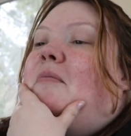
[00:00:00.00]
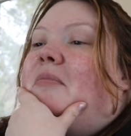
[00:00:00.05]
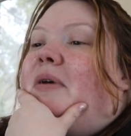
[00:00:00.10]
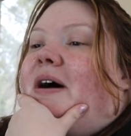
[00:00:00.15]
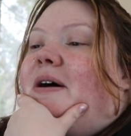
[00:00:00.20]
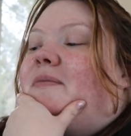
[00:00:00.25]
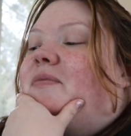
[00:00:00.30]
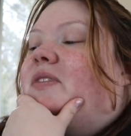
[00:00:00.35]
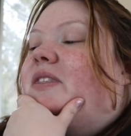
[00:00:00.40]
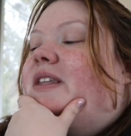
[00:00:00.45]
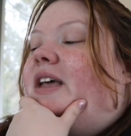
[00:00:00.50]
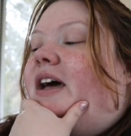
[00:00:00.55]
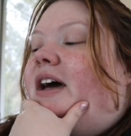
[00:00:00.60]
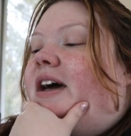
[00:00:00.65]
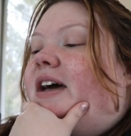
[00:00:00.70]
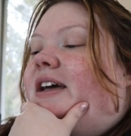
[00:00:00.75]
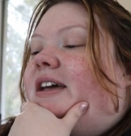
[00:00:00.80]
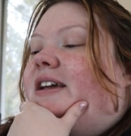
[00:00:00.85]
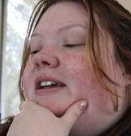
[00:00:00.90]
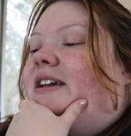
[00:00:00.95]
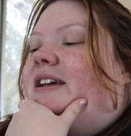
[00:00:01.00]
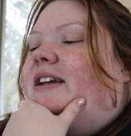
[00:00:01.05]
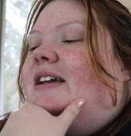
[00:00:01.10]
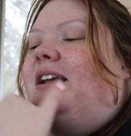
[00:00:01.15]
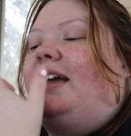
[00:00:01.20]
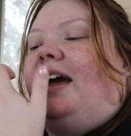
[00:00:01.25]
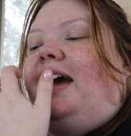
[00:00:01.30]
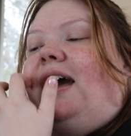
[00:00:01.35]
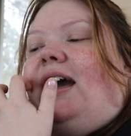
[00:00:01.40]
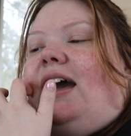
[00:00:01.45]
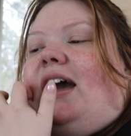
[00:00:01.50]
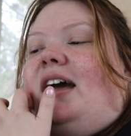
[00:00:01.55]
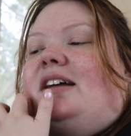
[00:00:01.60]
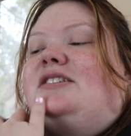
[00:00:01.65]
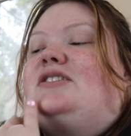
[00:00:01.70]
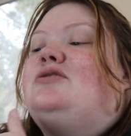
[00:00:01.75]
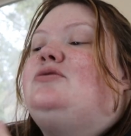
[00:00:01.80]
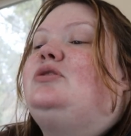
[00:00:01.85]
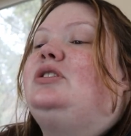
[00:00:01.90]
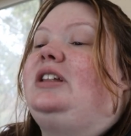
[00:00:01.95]
But I
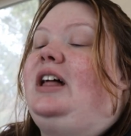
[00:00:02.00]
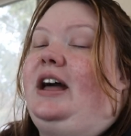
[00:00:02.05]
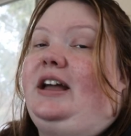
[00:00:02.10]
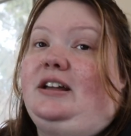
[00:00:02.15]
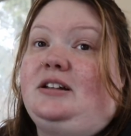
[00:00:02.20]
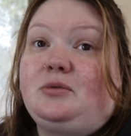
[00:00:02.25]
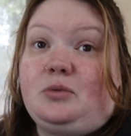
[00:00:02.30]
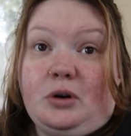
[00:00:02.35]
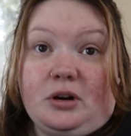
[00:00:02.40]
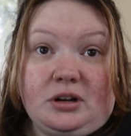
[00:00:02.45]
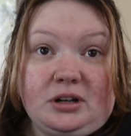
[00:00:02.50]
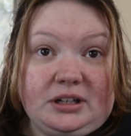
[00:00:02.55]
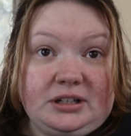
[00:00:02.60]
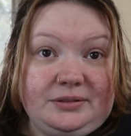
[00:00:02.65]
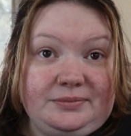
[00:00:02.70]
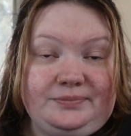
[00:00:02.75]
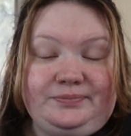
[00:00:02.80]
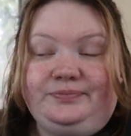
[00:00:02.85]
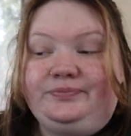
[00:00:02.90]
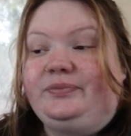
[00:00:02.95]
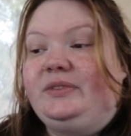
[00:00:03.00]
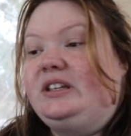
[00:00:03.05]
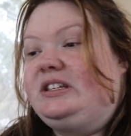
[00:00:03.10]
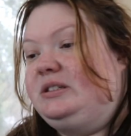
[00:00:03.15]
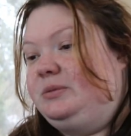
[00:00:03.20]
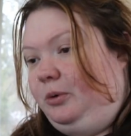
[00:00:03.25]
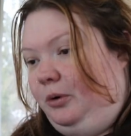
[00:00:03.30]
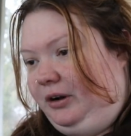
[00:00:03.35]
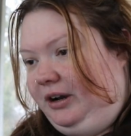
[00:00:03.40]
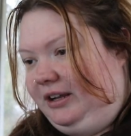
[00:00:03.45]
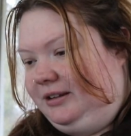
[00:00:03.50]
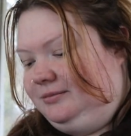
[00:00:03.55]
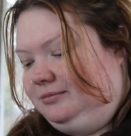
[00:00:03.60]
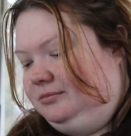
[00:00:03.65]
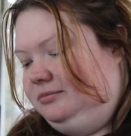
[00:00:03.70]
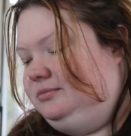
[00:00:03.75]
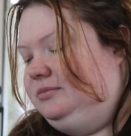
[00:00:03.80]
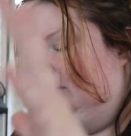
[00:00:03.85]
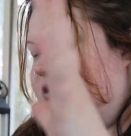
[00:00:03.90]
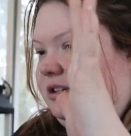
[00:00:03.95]
had to do client work this
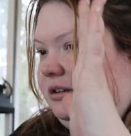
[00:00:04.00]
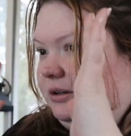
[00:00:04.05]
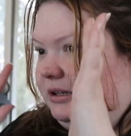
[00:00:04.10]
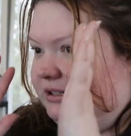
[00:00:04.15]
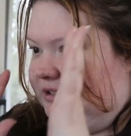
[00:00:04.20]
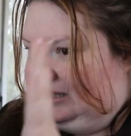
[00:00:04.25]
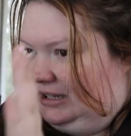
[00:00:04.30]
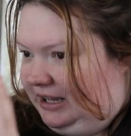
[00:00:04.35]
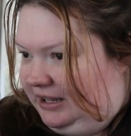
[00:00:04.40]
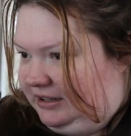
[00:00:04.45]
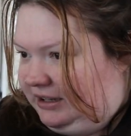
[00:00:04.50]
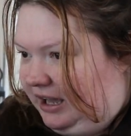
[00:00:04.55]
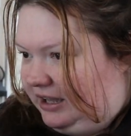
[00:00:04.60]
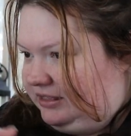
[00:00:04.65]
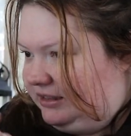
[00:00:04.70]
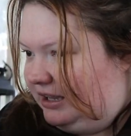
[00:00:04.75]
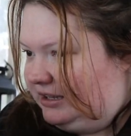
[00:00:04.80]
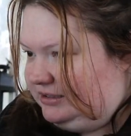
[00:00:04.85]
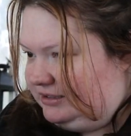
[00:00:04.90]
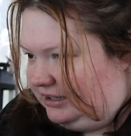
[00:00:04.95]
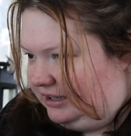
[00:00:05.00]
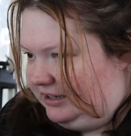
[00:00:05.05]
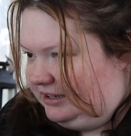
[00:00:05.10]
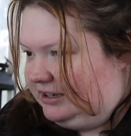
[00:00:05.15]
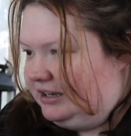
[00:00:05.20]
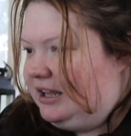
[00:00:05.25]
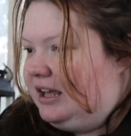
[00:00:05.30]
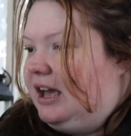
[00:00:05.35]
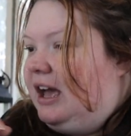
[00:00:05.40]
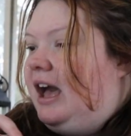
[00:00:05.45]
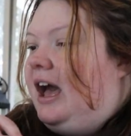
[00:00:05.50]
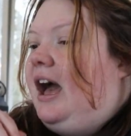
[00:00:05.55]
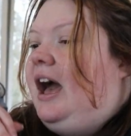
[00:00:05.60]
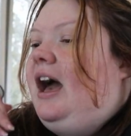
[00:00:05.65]
morning, so I got that done.